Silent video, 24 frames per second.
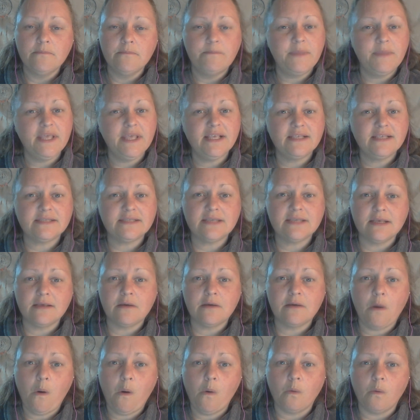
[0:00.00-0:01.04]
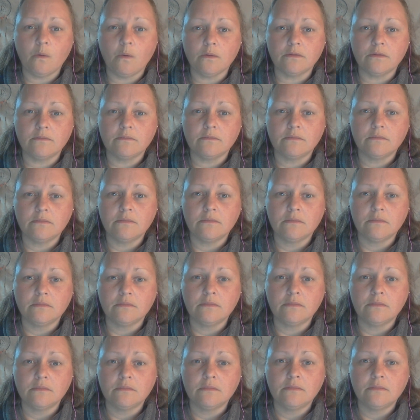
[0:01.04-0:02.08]
big sinkhole.
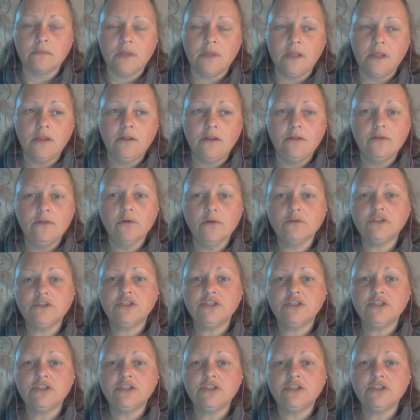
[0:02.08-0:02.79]
No